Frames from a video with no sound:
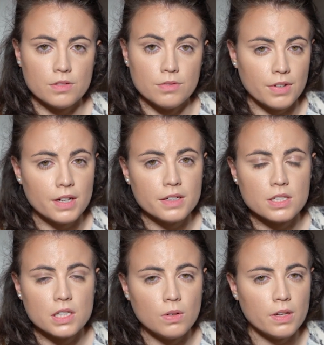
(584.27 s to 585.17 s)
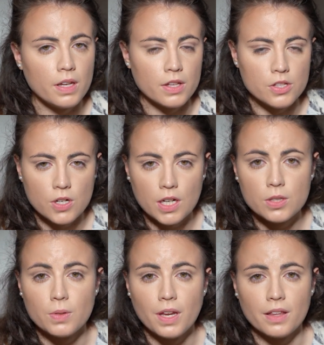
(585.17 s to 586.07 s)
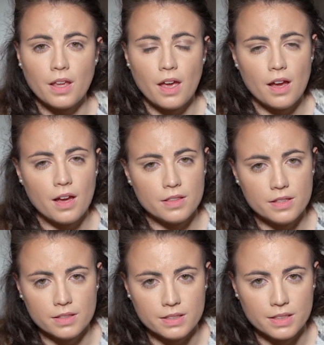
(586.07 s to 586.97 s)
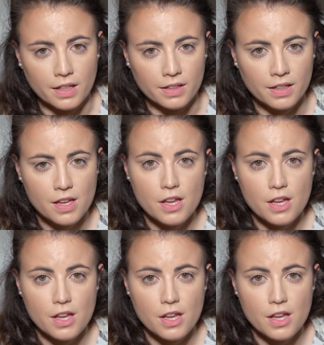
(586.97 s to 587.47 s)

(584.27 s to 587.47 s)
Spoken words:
very slowly and try to get until the end.